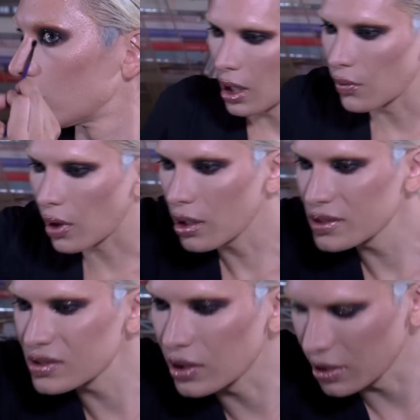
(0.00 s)
And we're
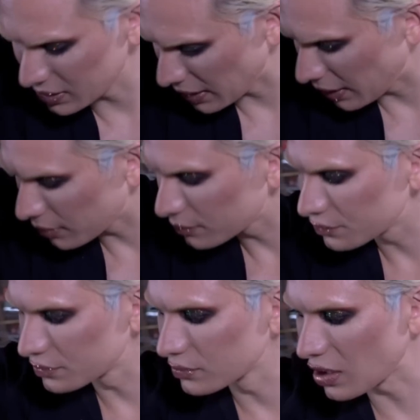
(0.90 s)
also gonna take
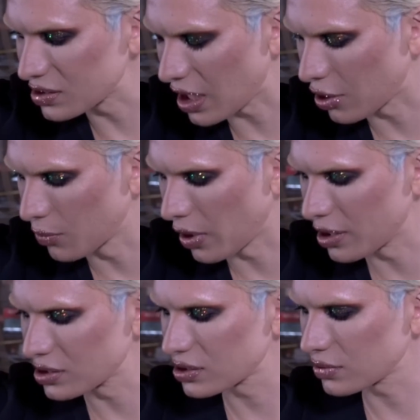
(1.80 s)
a shadow
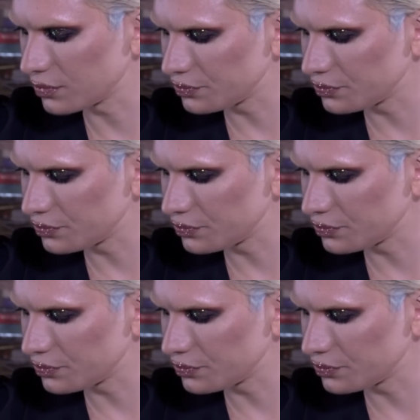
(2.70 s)
brush.